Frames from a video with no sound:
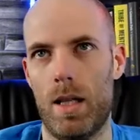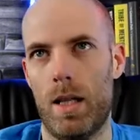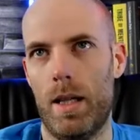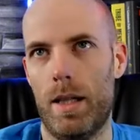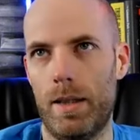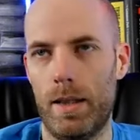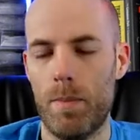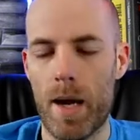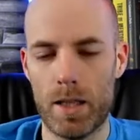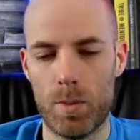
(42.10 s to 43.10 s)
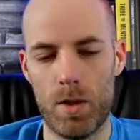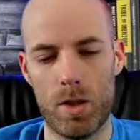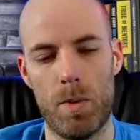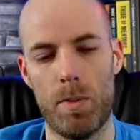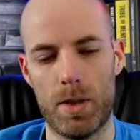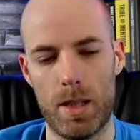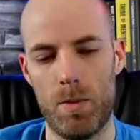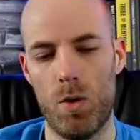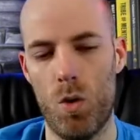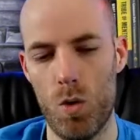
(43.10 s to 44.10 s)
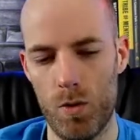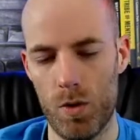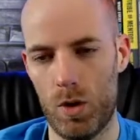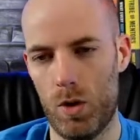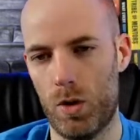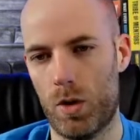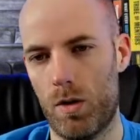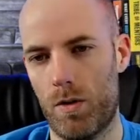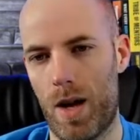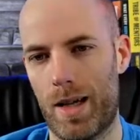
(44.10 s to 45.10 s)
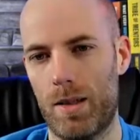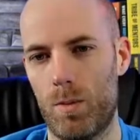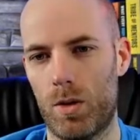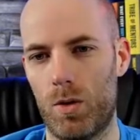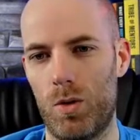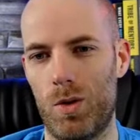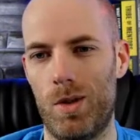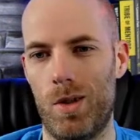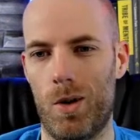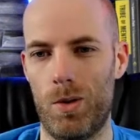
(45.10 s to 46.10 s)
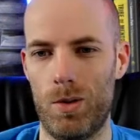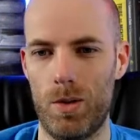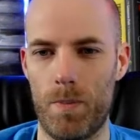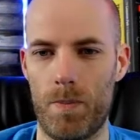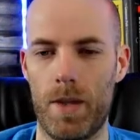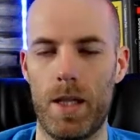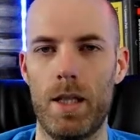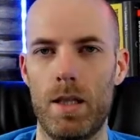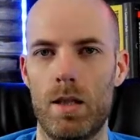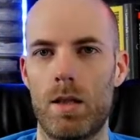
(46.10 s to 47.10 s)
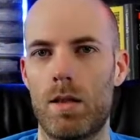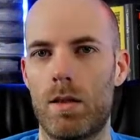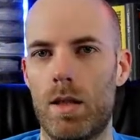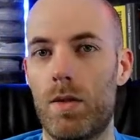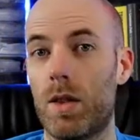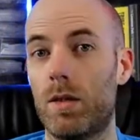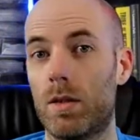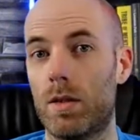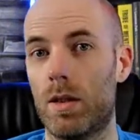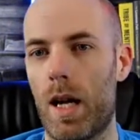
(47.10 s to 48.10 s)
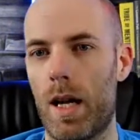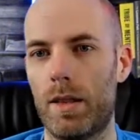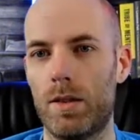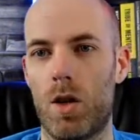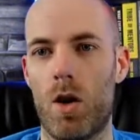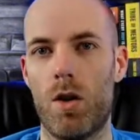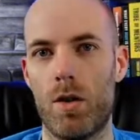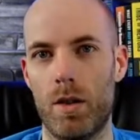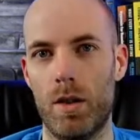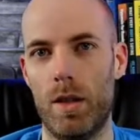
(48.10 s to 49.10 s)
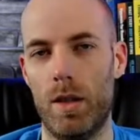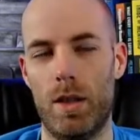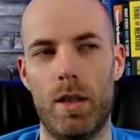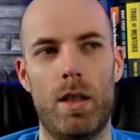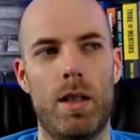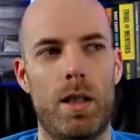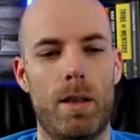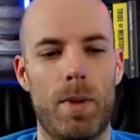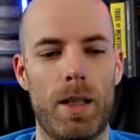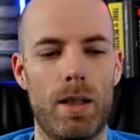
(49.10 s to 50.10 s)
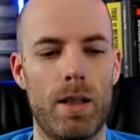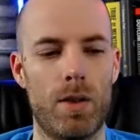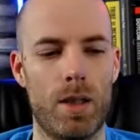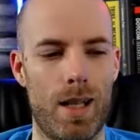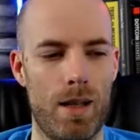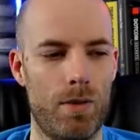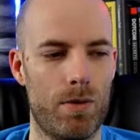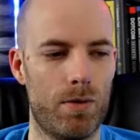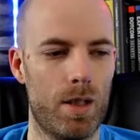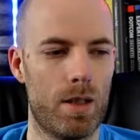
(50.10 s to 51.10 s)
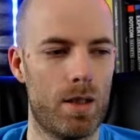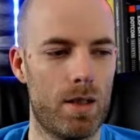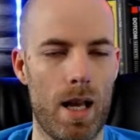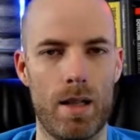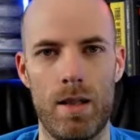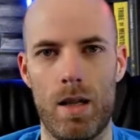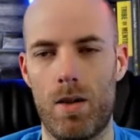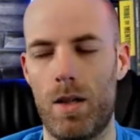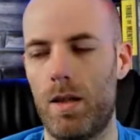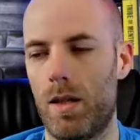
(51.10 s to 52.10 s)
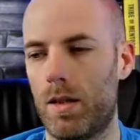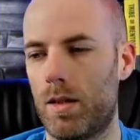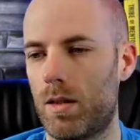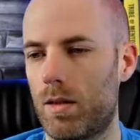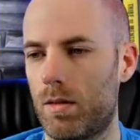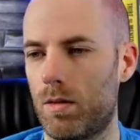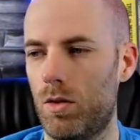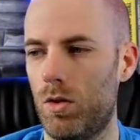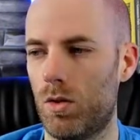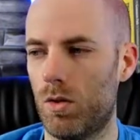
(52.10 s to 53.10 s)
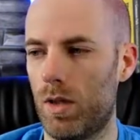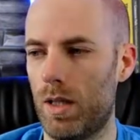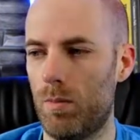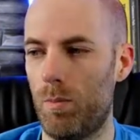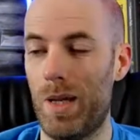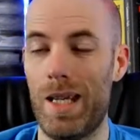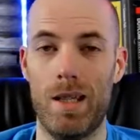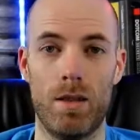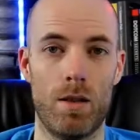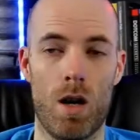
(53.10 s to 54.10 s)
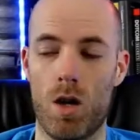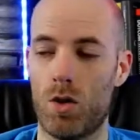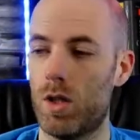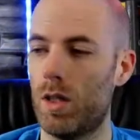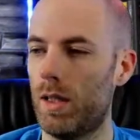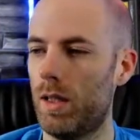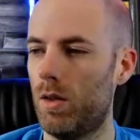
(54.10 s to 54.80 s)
And in my experience, people seem to overlook the fact that what they're doing now is difficult and hard. Like living a life that's sedentary, that you're in pain constantly,